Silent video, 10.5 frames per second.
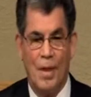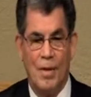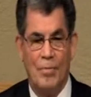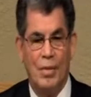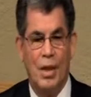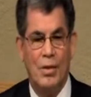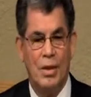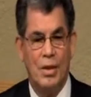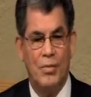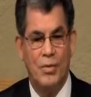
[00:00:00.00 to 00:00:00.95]
But
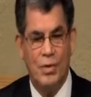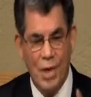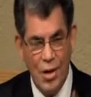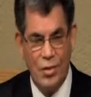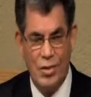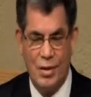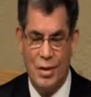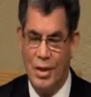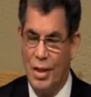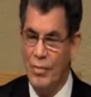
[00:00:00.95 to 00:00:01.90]
if
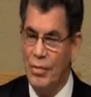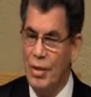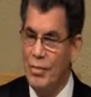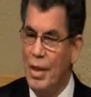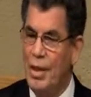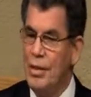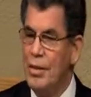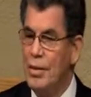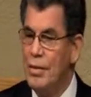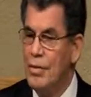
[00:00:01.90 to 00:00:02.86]
Jesus loved them, then
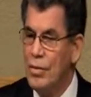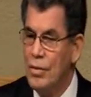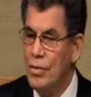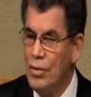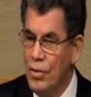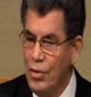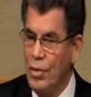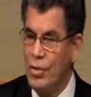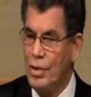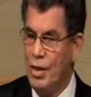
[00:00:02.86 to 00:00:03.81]
you
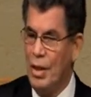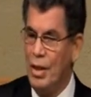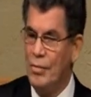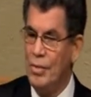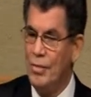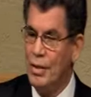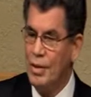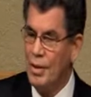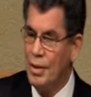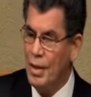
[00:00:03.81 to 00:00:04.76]
learn to love them.
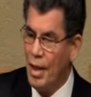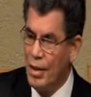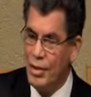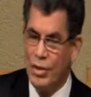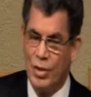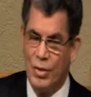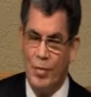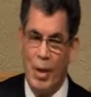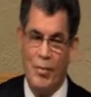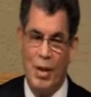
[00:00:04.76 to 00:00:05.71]
I used to
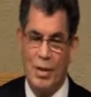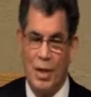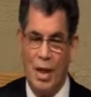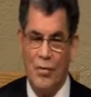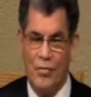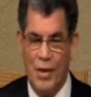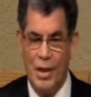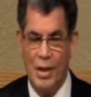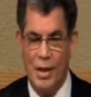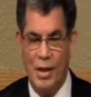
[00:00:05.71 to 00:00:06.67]
spend my time
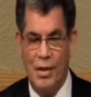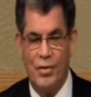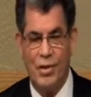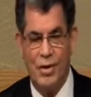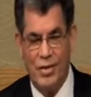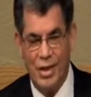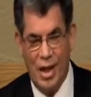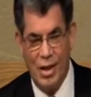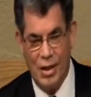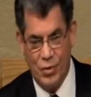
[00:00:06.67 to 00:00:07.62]
fighting against the
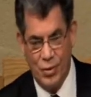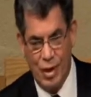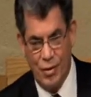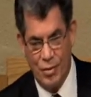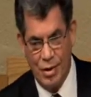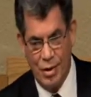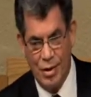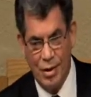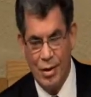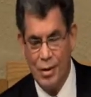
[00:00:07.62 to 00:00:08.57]
Italians when I was a
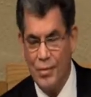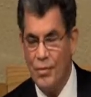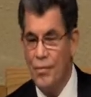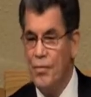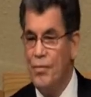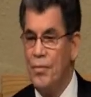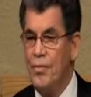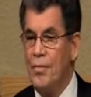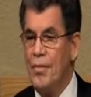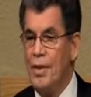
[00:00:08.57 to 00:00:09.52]
kid.
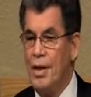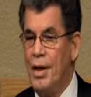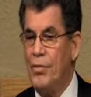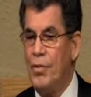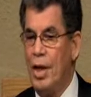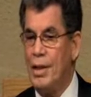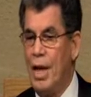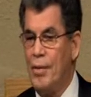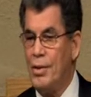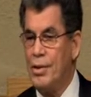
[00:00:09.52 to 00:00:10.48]
And Ron
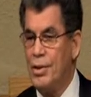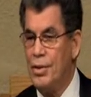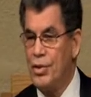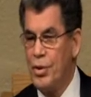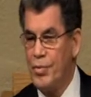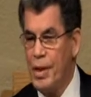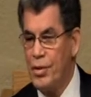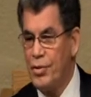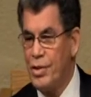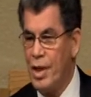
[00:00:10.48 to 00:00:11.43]
Halvorson used to spend
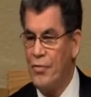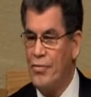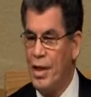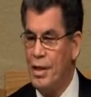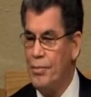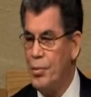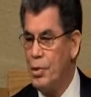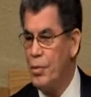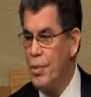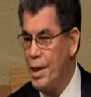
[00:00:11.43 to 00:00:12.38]
his time fighting
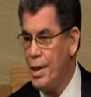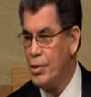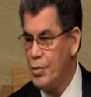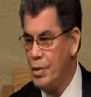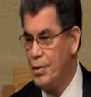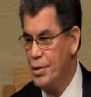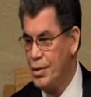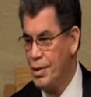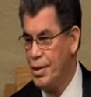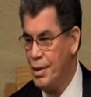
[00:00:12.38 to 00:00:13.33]
Puerto Ricans when he was
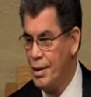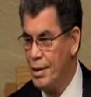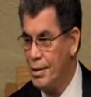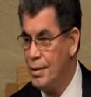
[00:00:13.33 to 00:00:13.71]
a kid.